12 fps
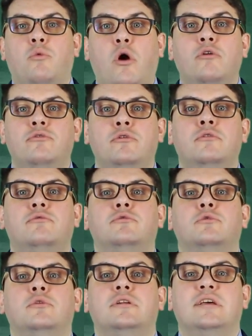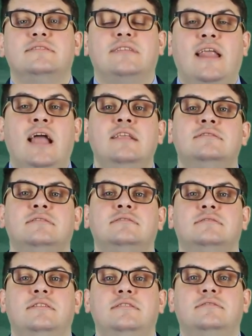walkthrough through test analysis,
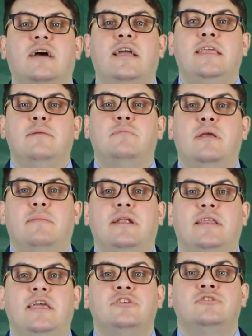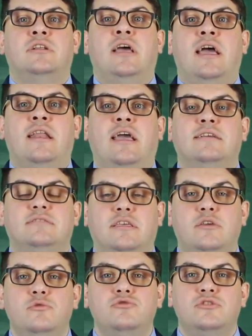design, implementation, and
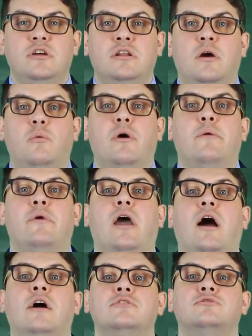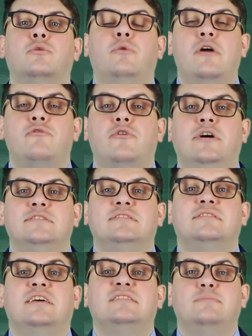execution, where we also
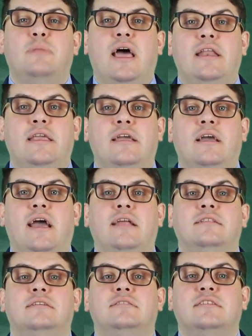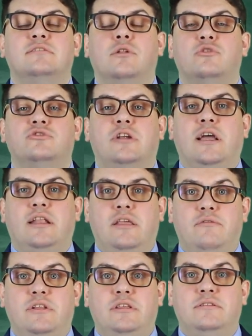referenced test planning and the test closure
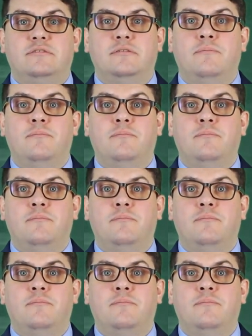activities.